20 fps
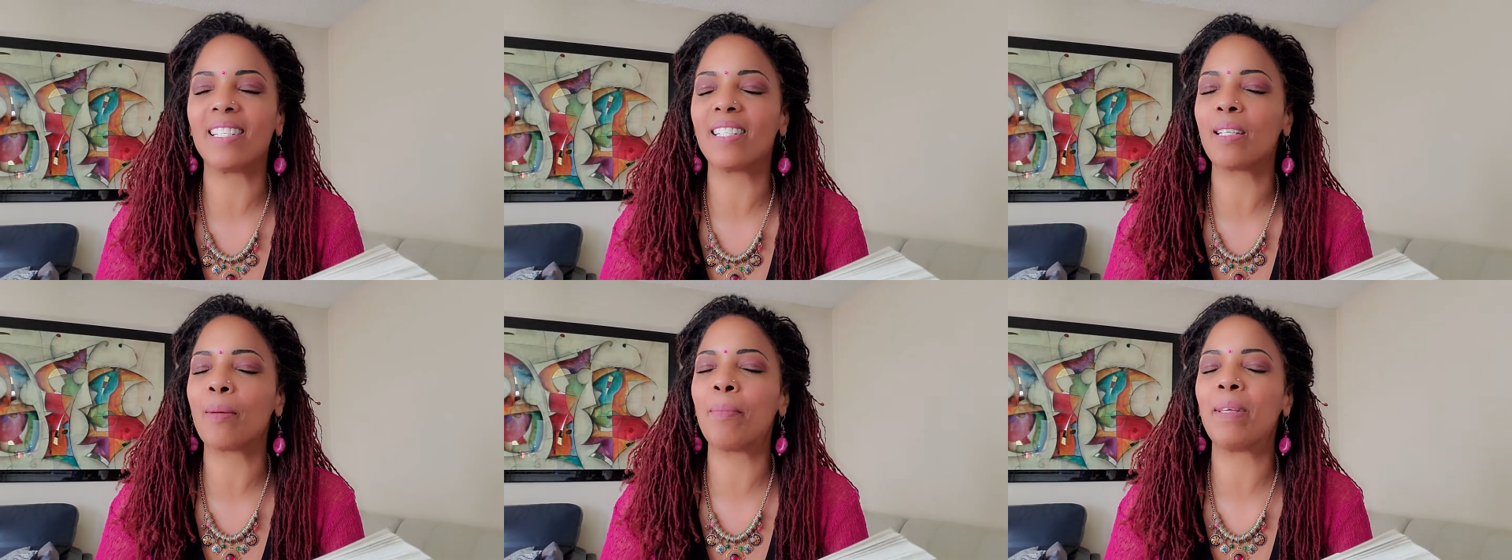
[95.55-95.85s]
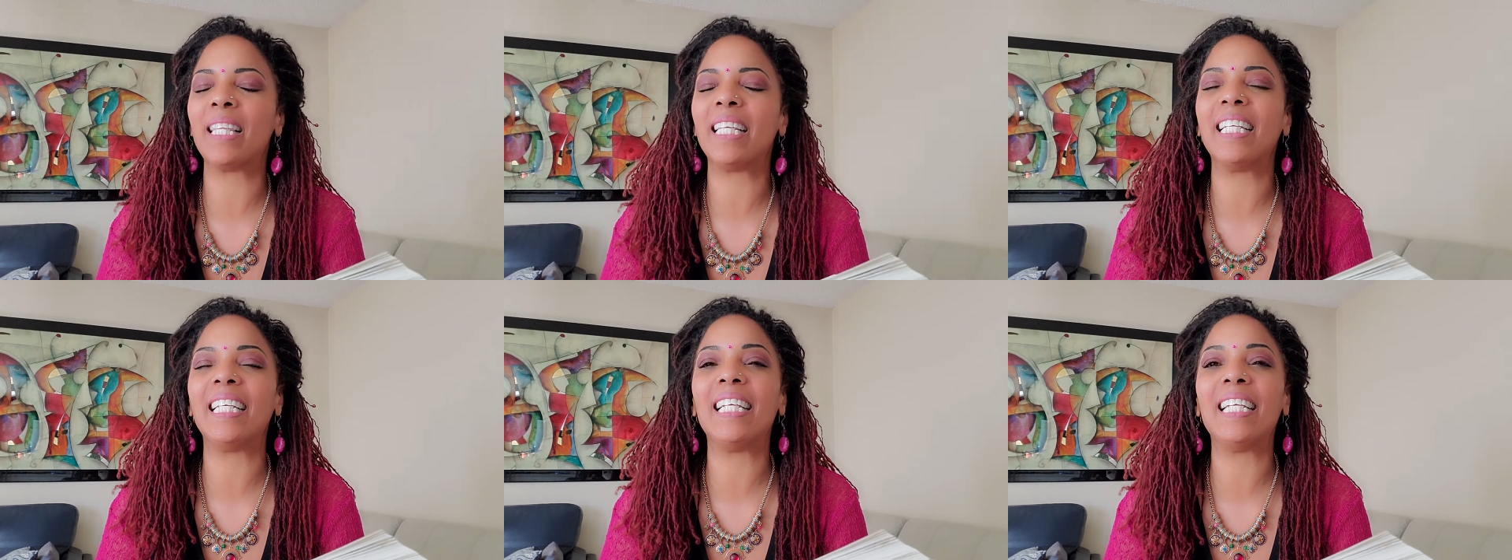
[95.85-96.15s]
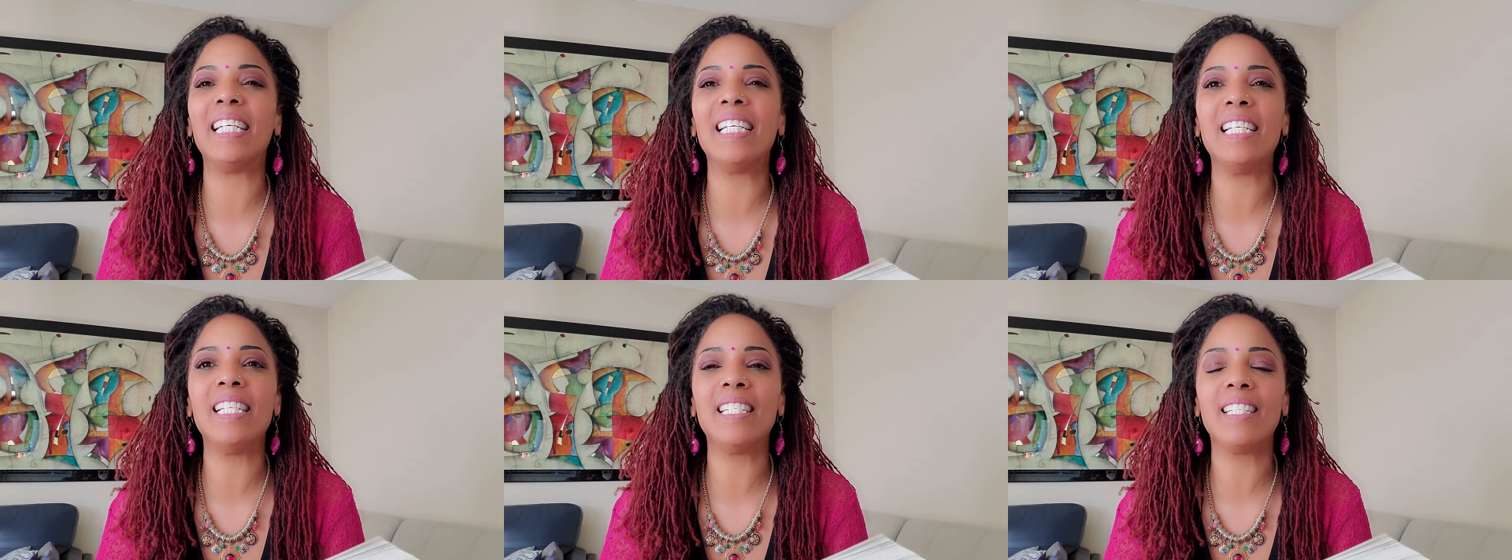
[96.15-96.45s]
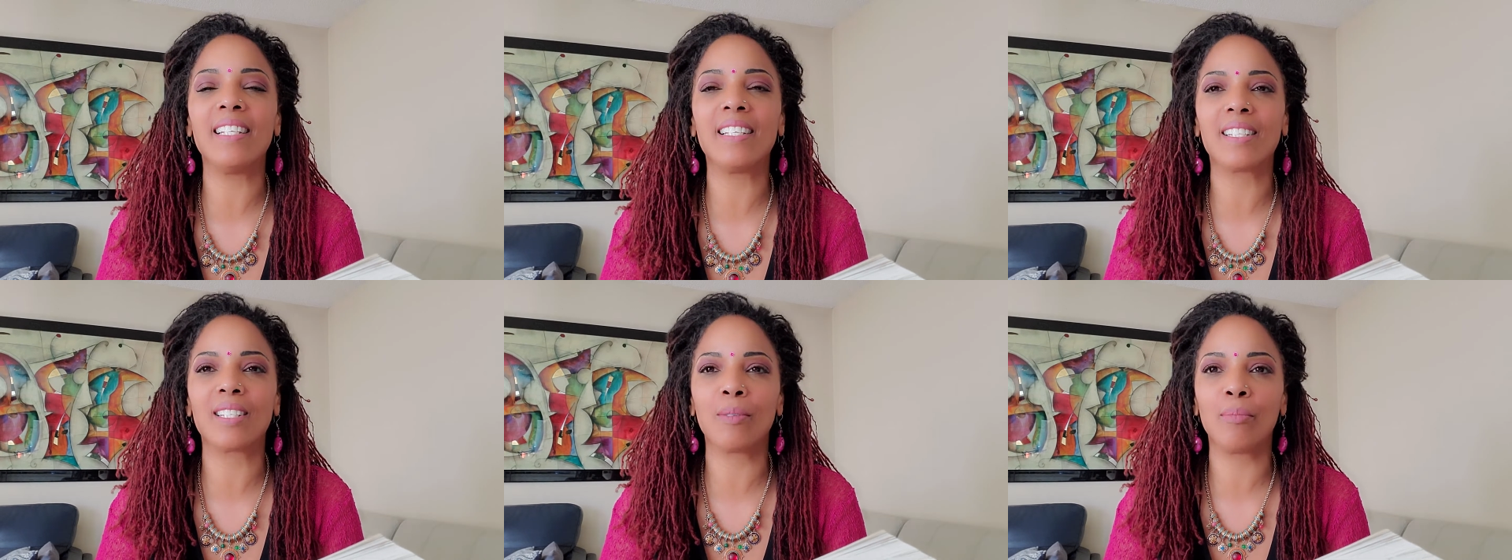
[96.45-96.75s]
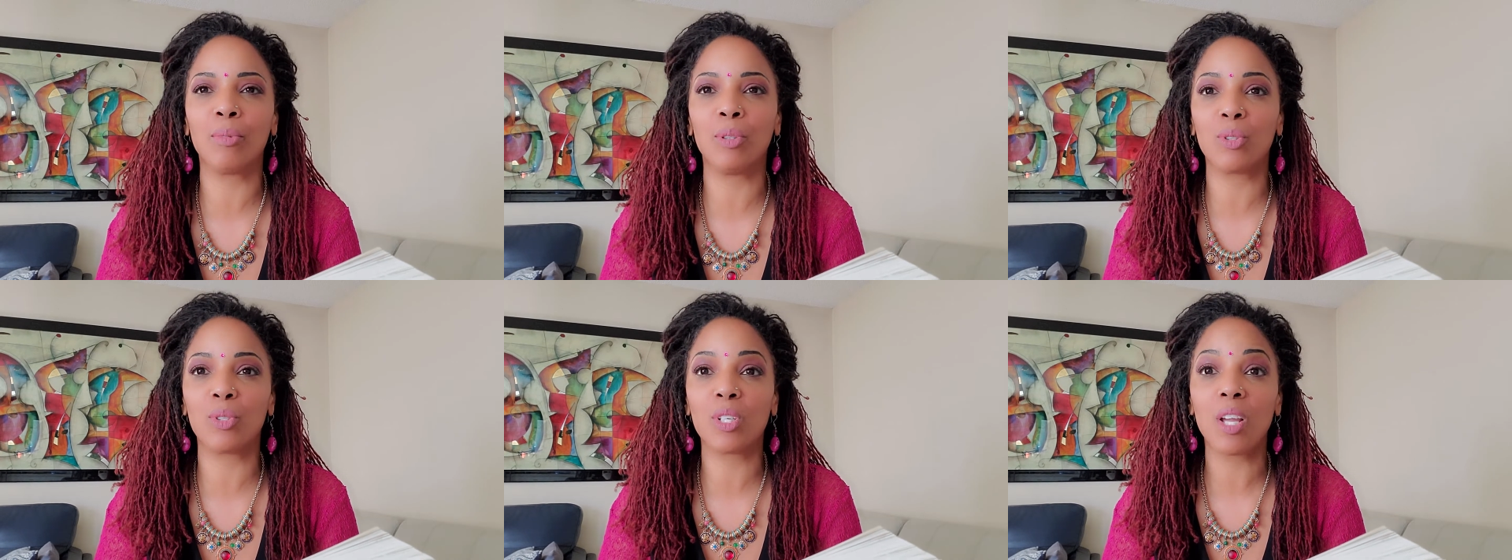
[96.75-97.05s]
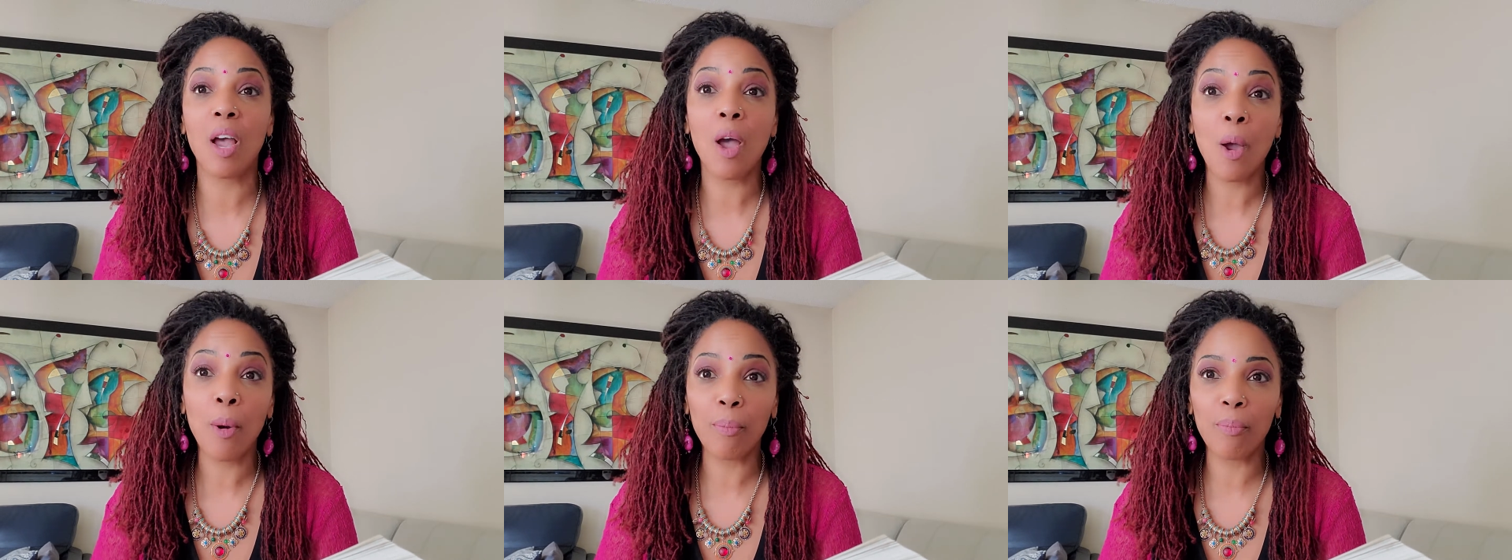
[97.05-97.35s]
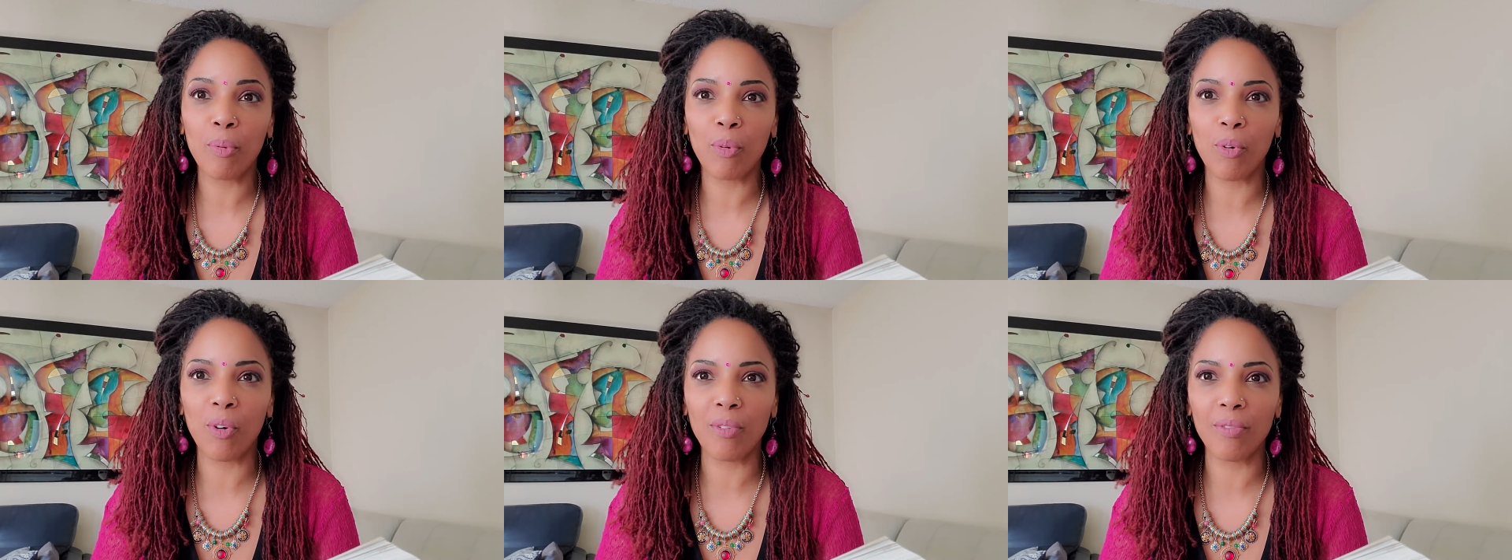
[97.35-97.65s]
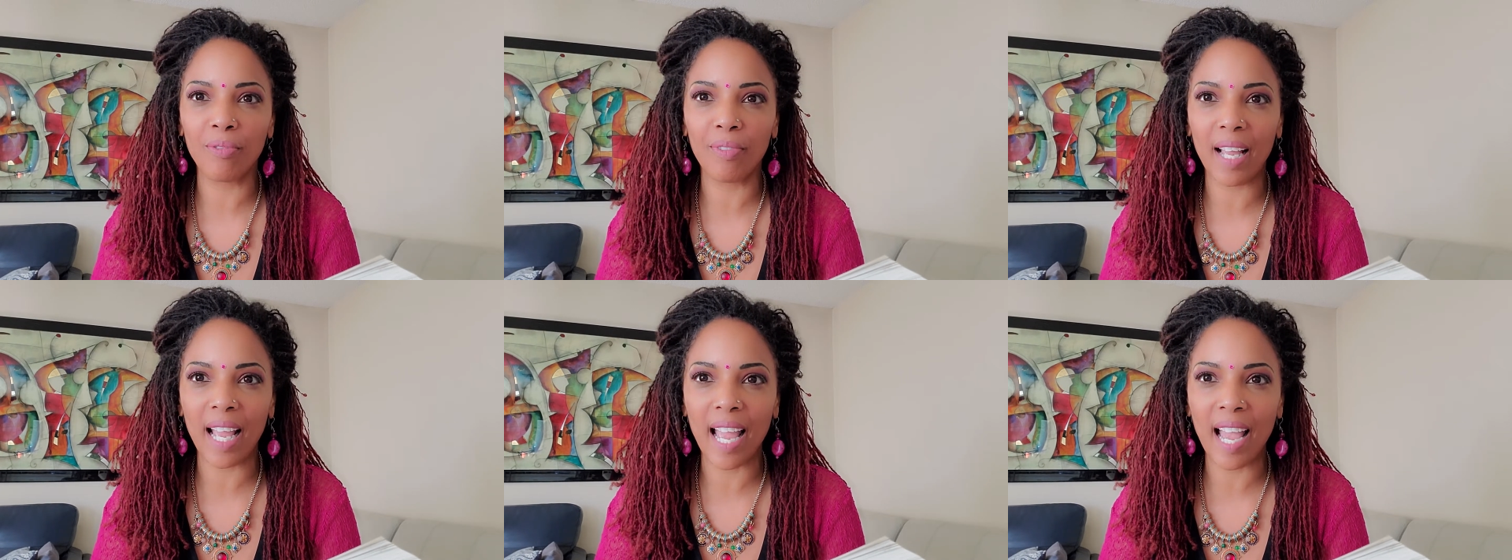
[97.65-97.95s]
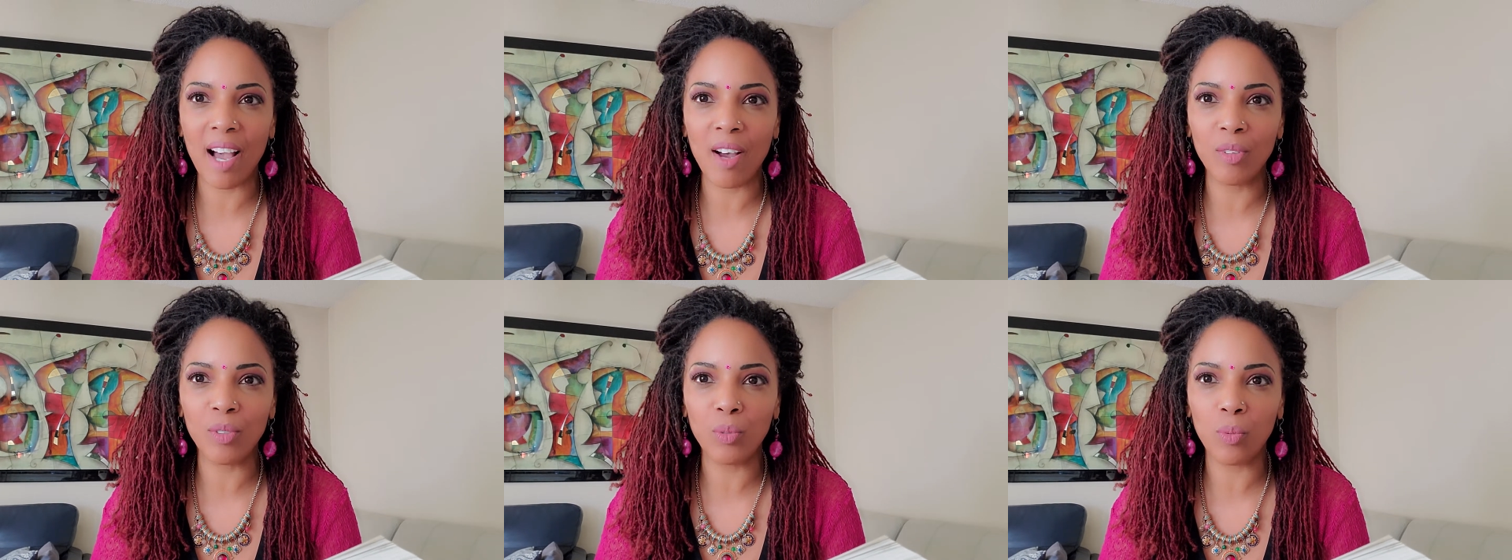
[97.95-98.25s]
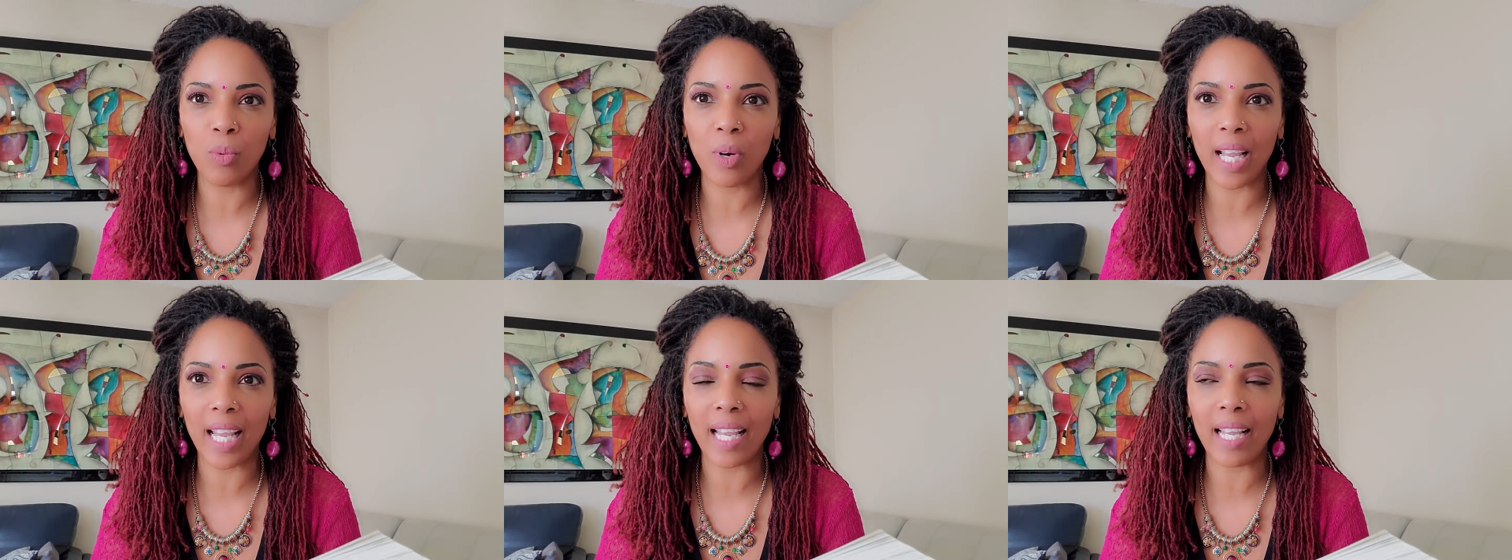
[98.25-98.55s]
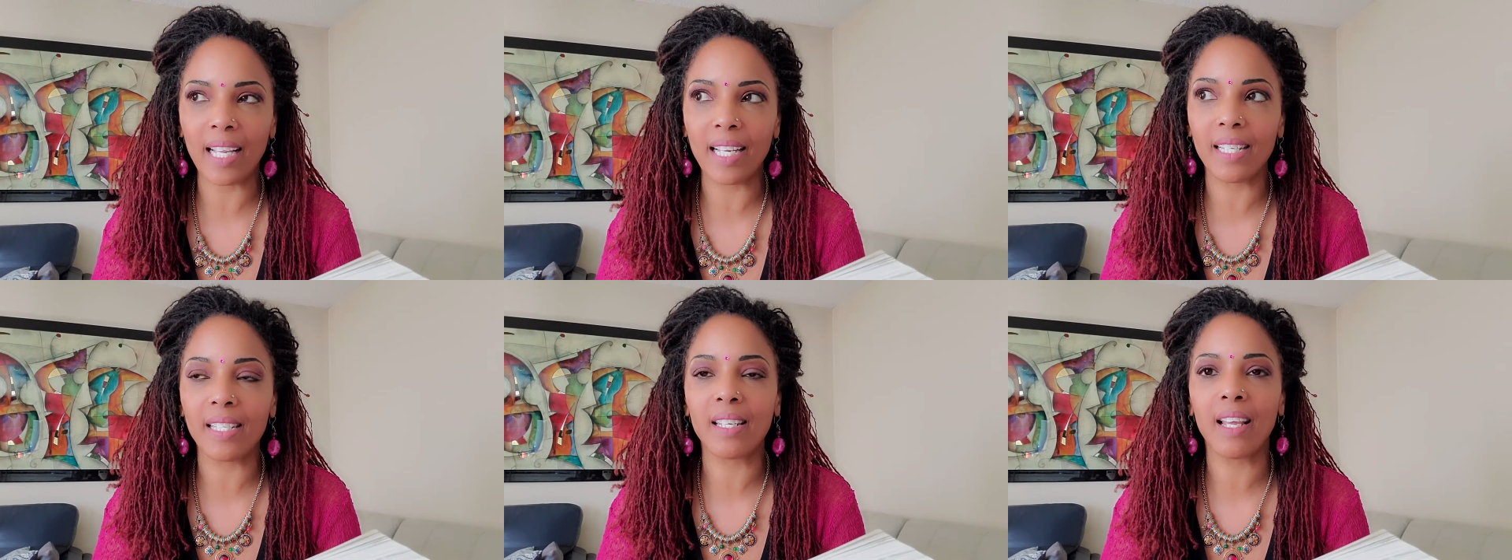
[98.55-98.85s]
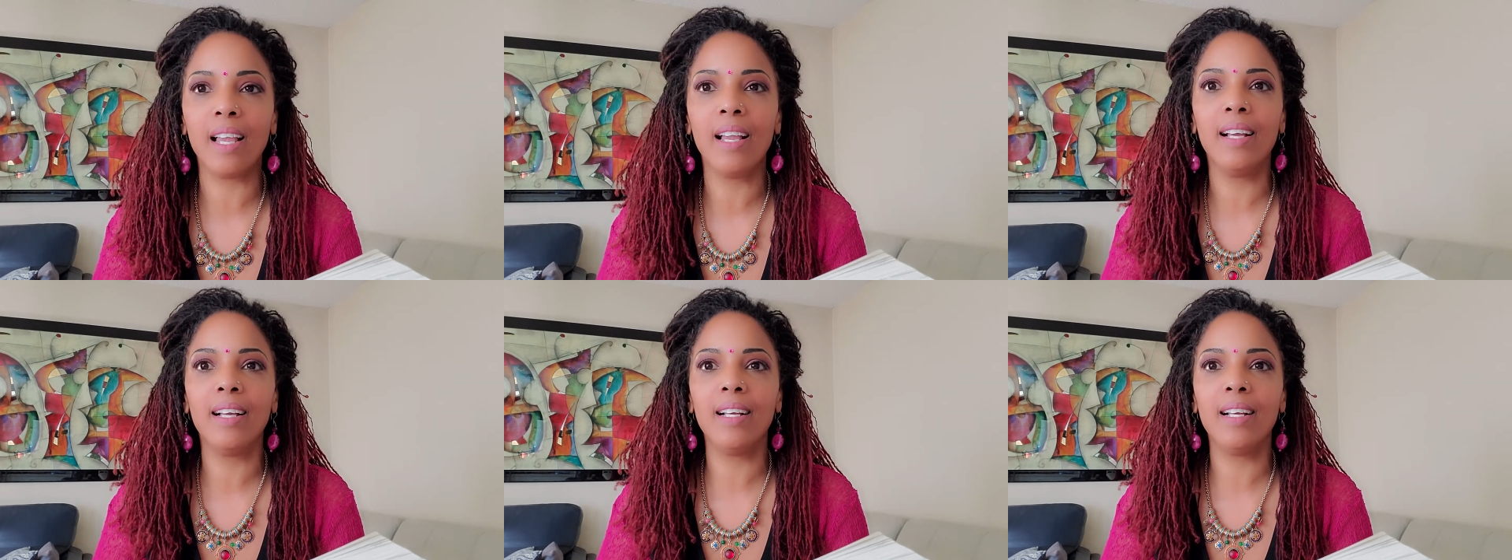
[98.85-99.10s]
some of the easiest and most profound ways